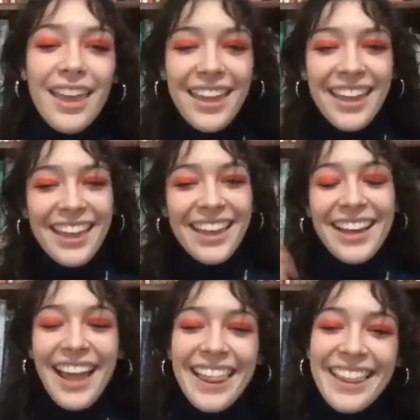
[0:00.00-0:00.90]
Hey,
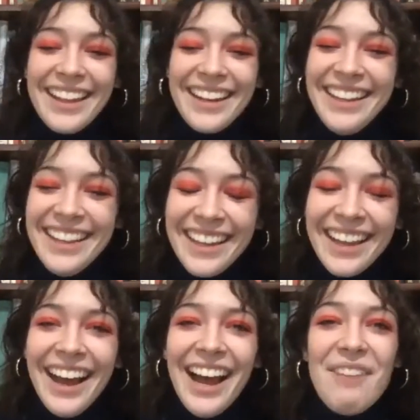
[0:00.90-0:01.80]
and then
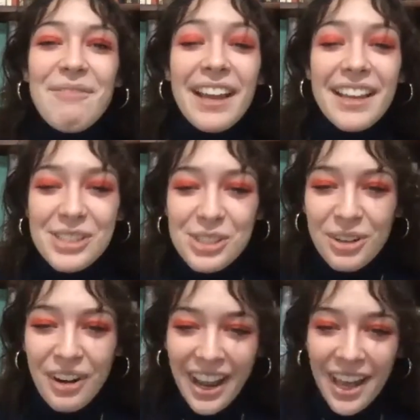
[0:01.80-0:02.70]
my
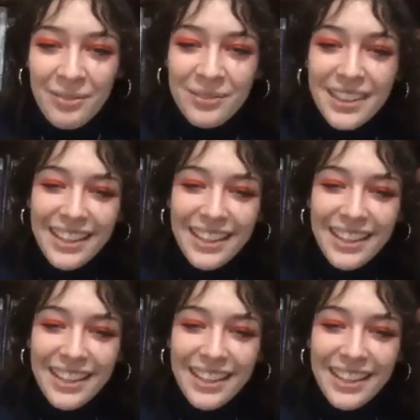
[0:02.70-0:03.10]
Instagram.